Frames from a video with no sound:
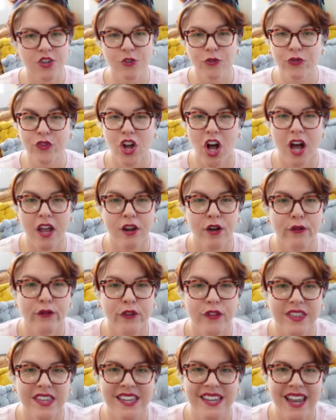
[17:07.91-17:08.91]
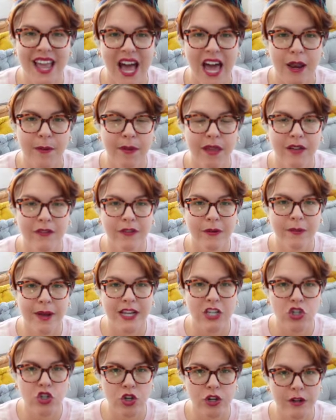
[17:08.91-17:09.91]
you've gone over the anatomy of a
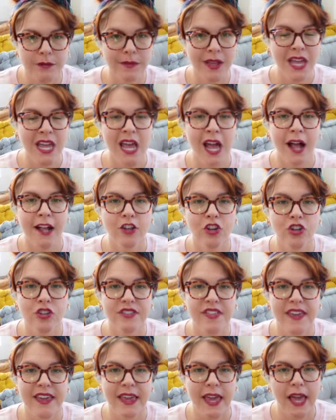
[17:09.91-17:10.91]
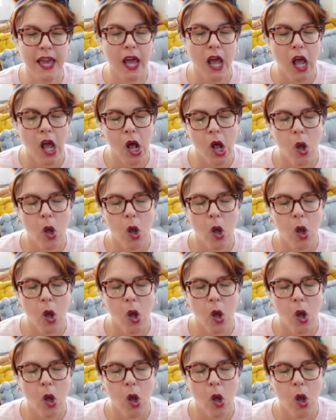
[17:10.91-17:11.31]
mushroom, and you're thinking,